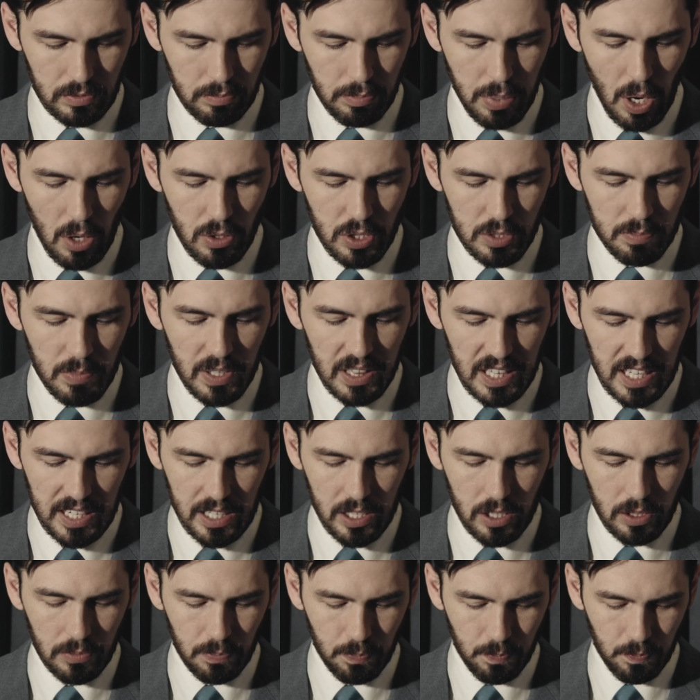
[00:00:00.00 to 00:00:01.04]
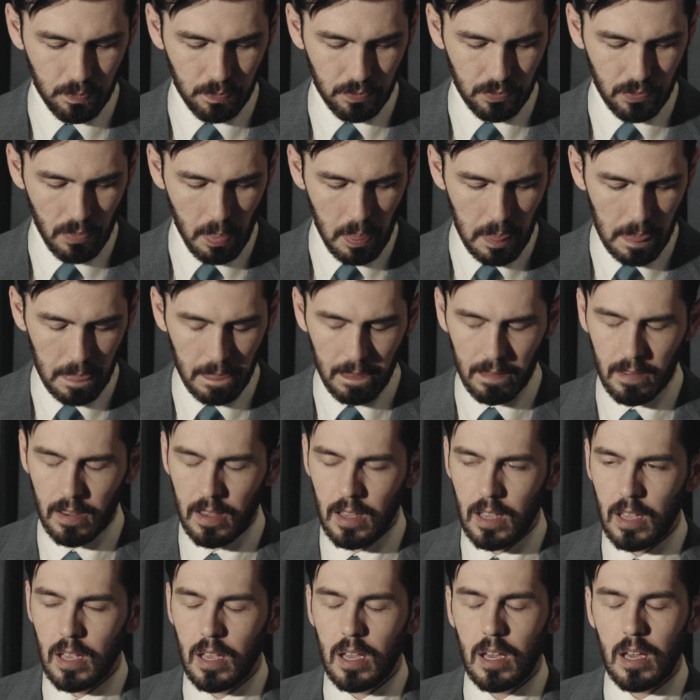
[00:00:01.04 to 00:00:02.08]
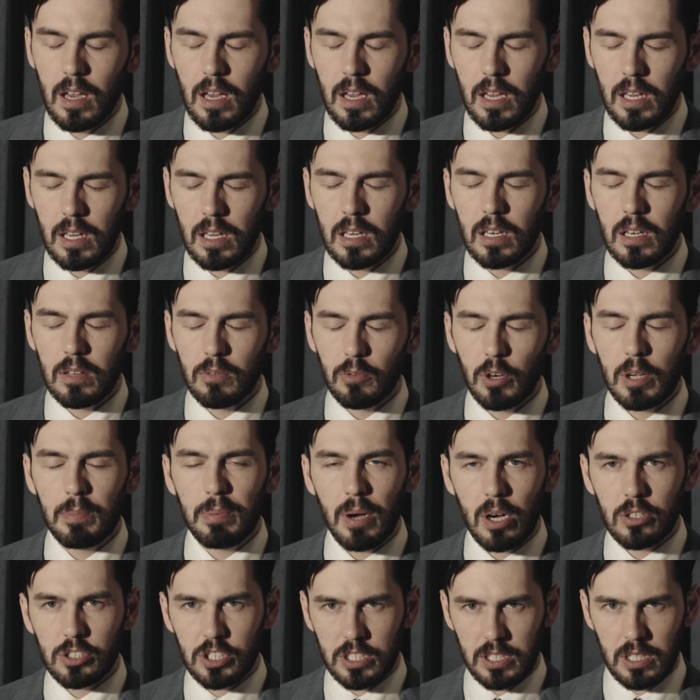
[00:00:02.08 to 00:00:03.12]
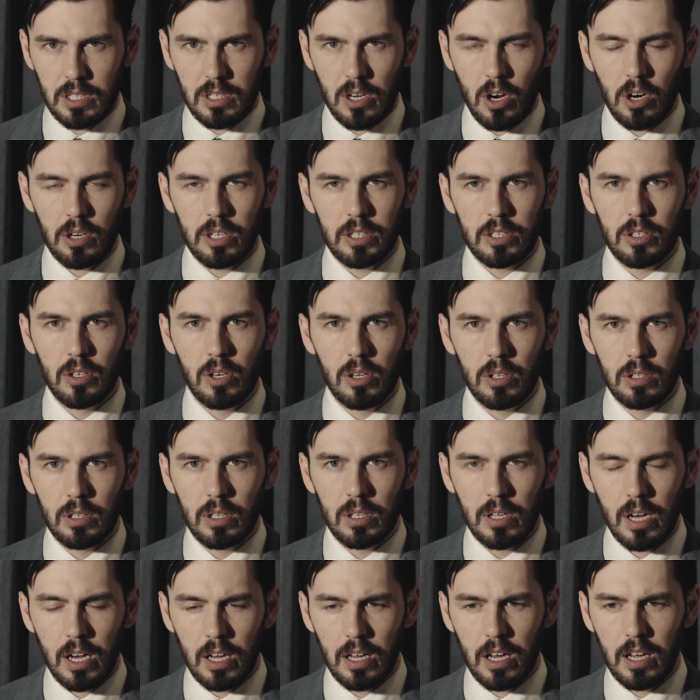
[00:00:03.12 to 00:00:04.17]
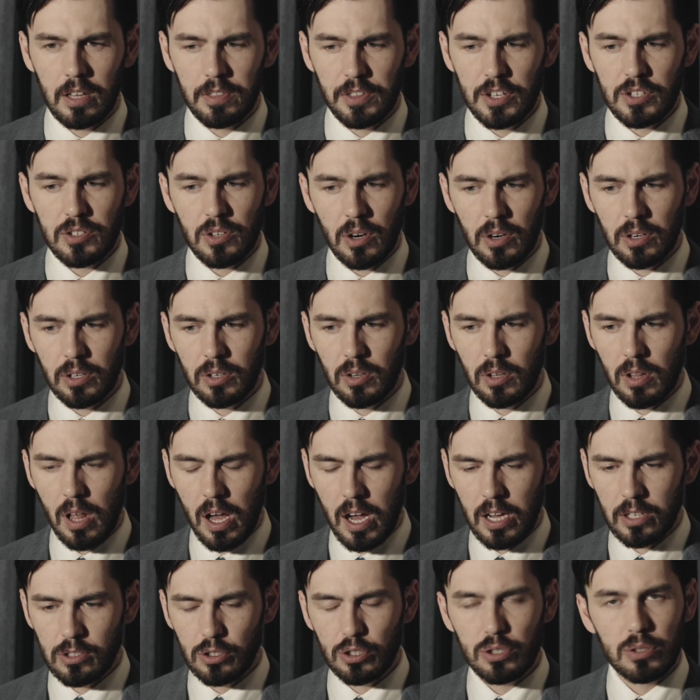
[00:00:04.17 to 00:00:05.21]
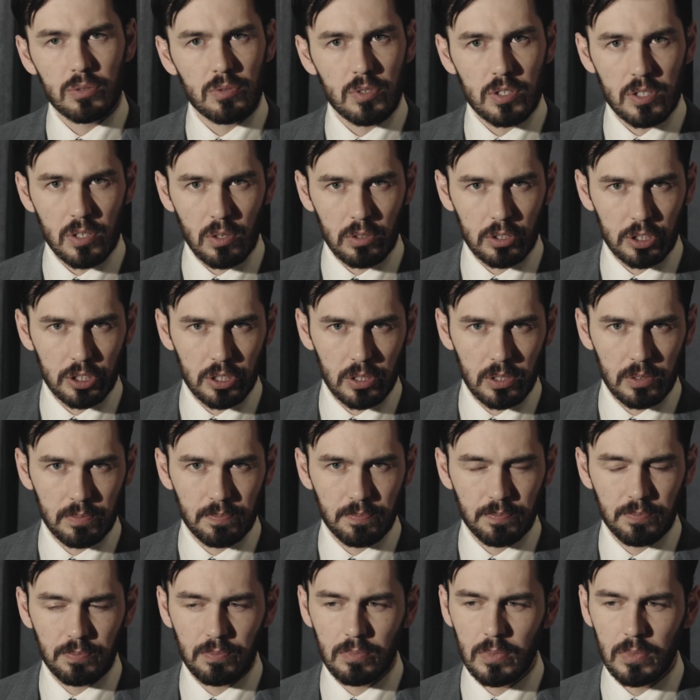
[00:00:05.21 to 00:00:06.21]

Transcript: Post Millennial. He had reposted this article on Truth Social.